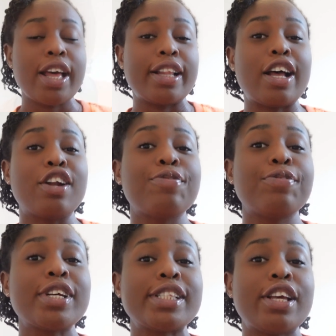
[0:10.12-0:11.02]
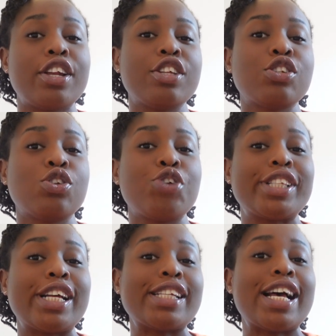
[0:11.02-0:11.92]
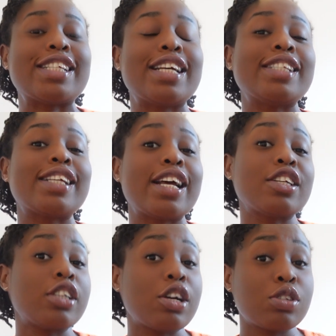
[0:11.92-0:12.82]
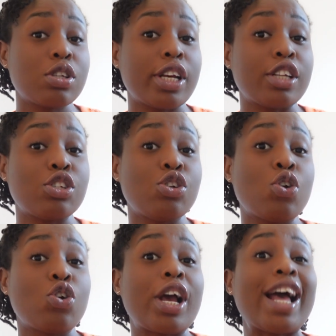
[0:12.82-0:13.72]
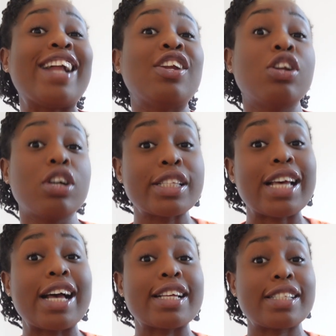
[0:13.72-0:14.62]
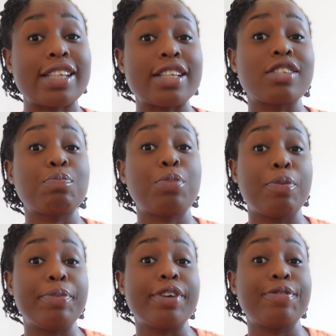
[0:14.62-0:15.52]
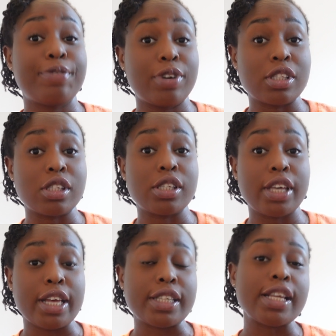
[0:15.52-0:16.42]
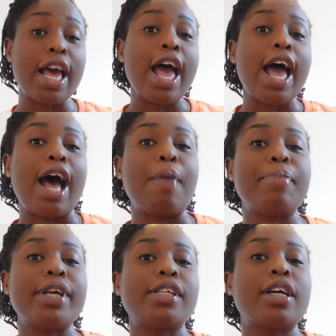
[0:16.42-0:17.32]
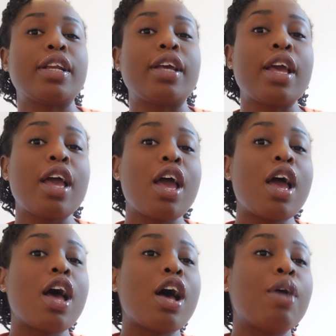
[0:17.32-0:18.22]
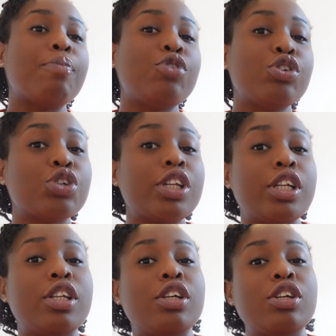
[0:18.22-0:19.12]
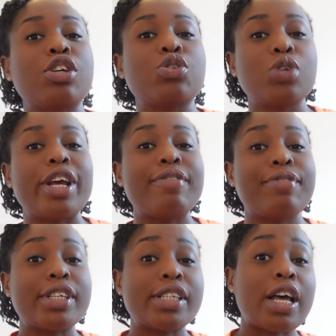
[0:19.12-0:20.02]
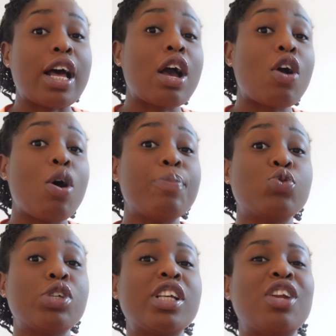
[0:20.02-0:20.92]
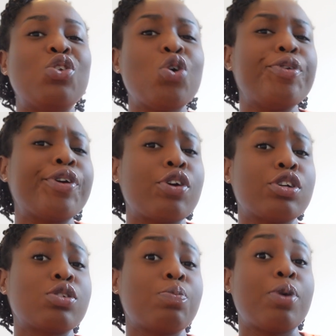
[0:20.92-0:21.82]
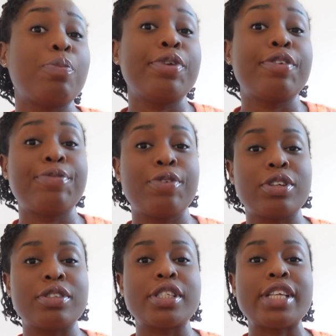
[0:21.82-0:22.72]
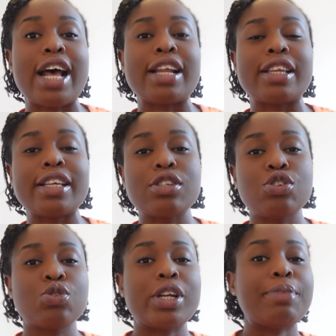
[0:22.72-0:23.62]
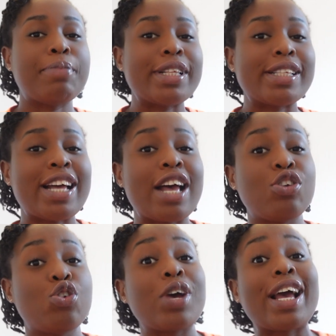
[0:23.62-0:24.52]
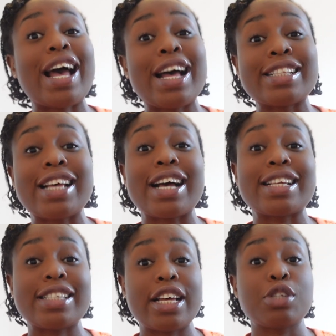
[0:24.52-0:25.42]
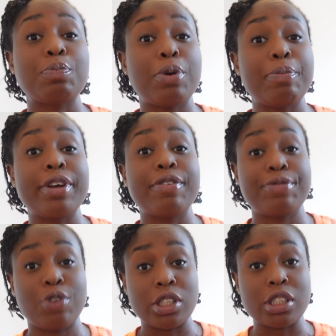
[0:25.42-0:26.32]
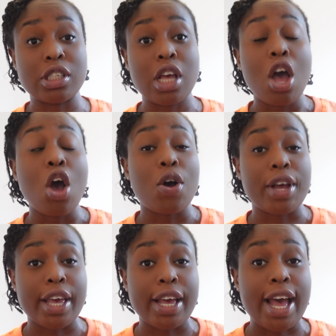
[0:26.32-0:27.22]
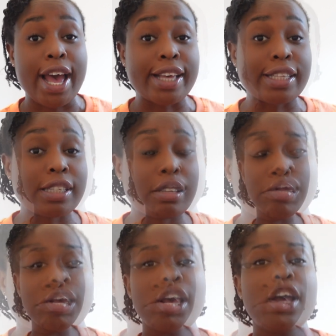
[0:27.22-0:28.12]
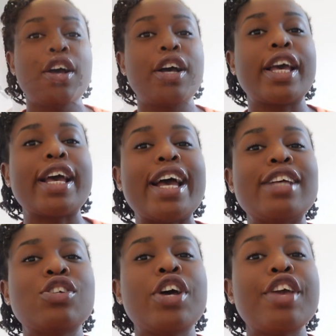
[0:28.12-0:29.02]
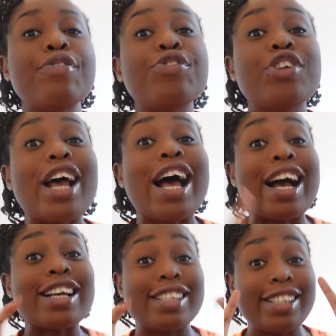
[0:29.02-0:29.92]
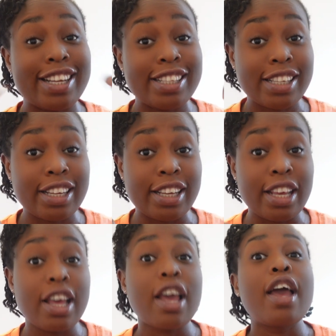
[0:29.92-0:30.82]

Now the first thing you need to know is that as an international student, you cannot access public funds. Yes, and basically, usually the student visa comes with a no recourse to public funds, and this usually means that you can't access public funds. Okay, guys. Okay, guys, so if you accidentally